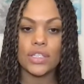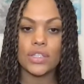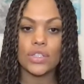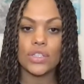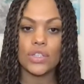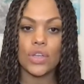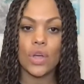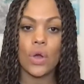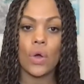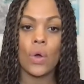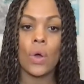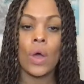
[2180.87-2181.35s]
And
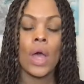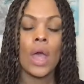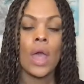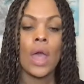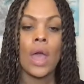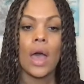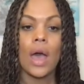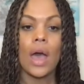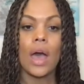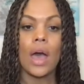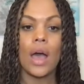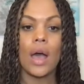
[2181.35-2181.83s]
so
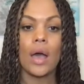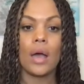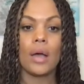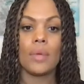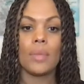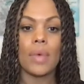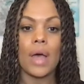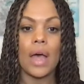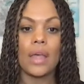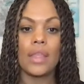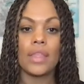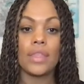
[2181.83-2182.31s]

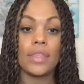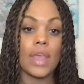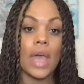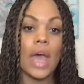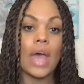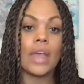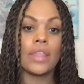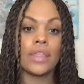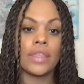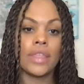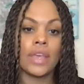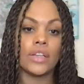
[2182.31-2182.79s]

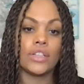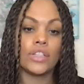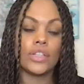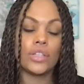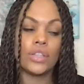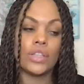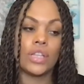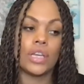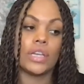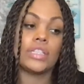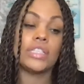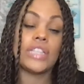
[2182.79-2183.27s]
the
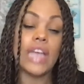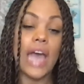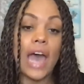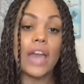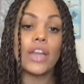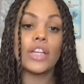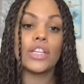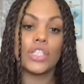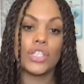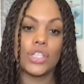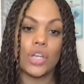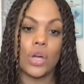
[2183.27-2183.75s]

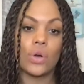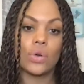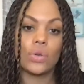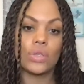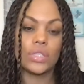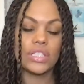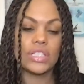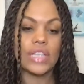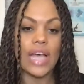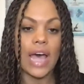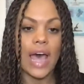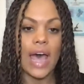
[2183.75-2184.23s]
data
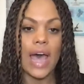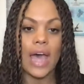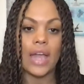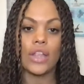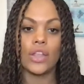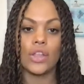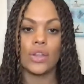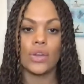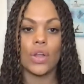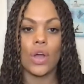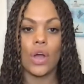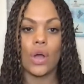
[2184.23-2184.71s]
shows
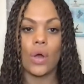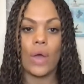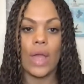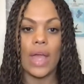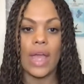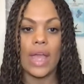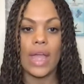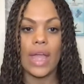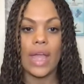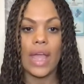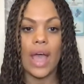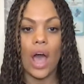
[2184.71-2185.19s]
that,
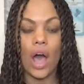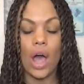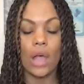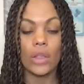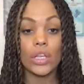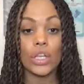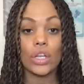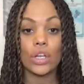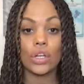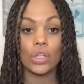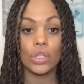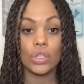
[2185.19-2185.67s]
a
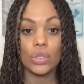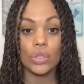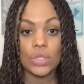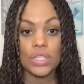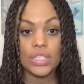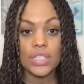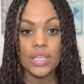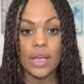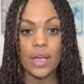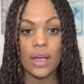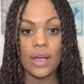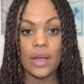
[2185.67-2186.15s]

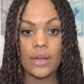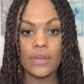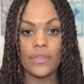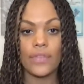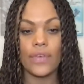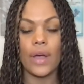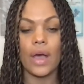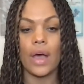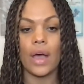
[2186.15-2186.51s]
all-inclusive